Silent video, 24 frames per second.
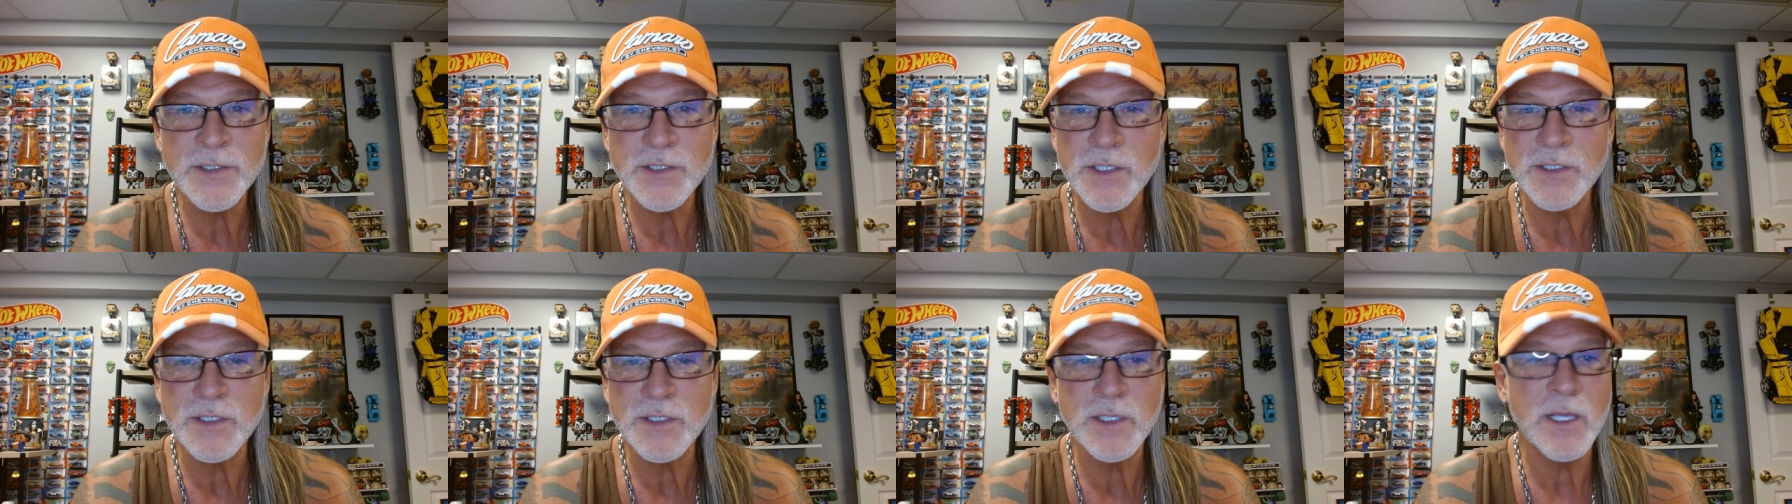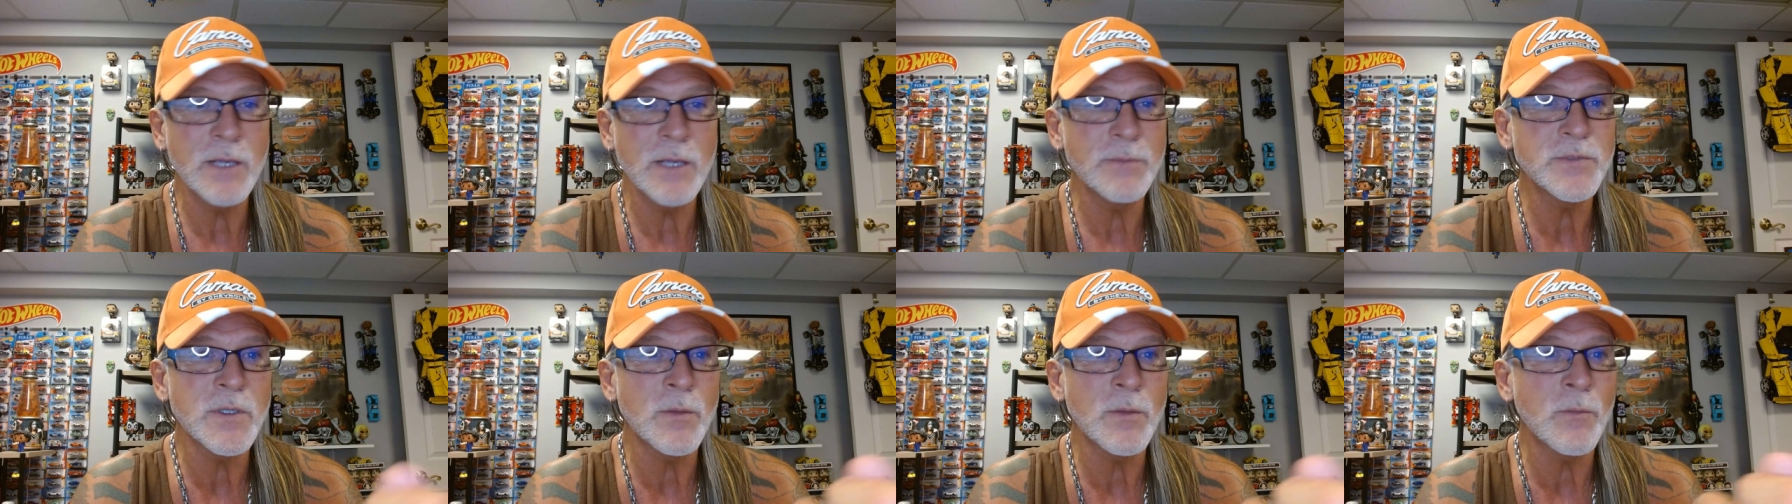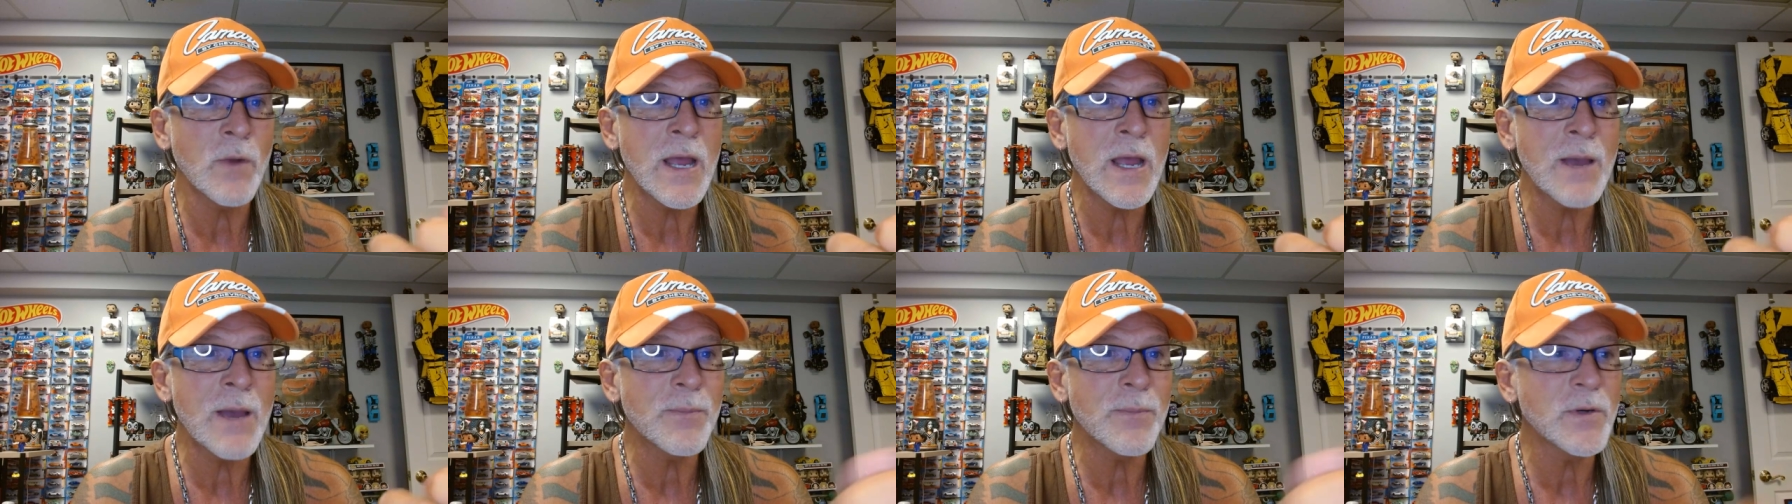just keep
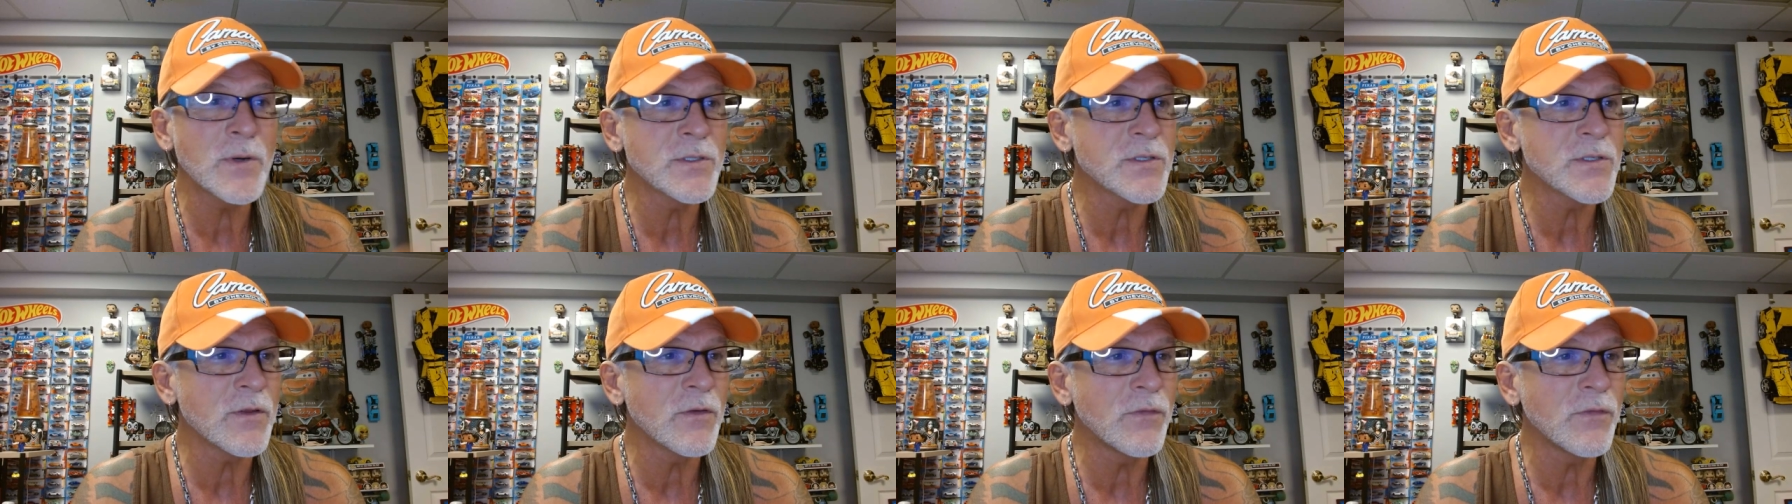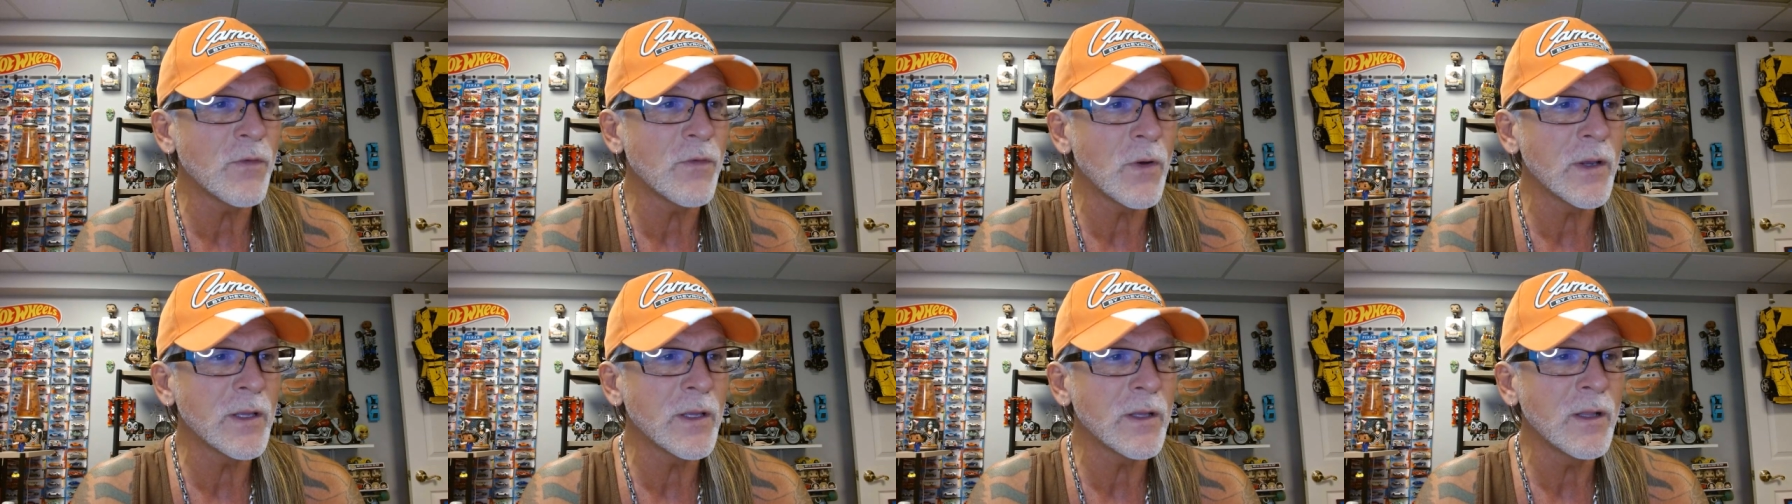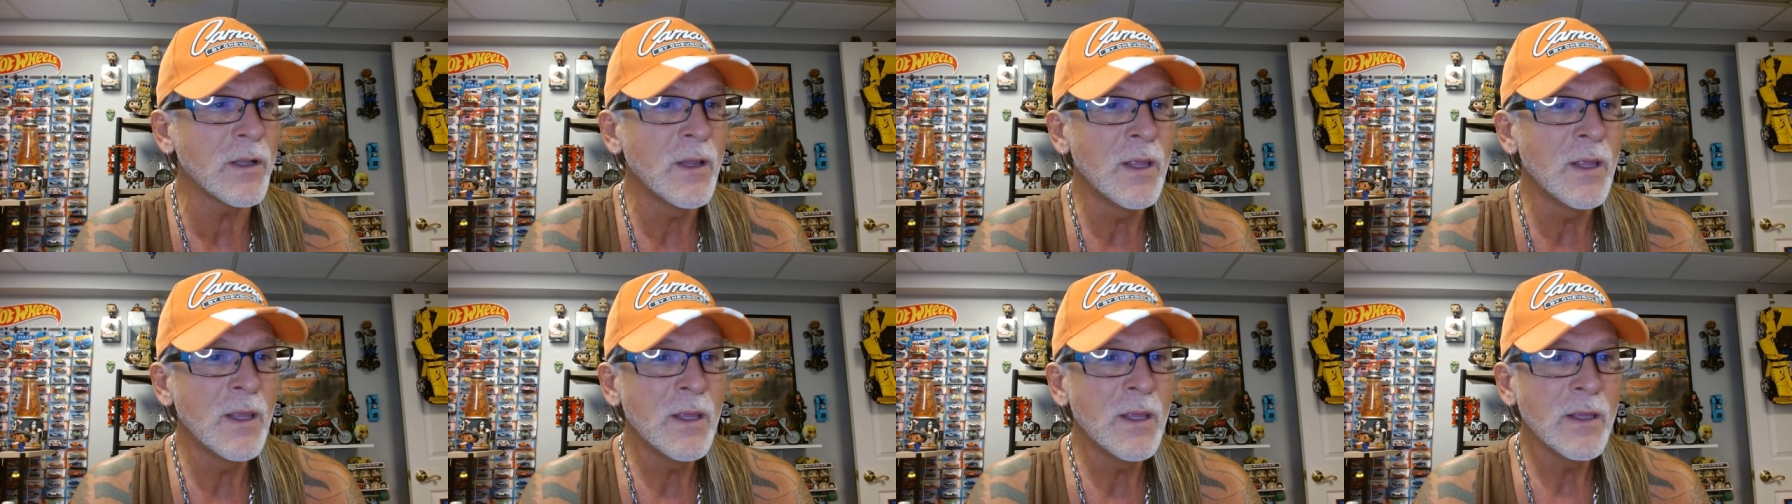some wrappers of the foil.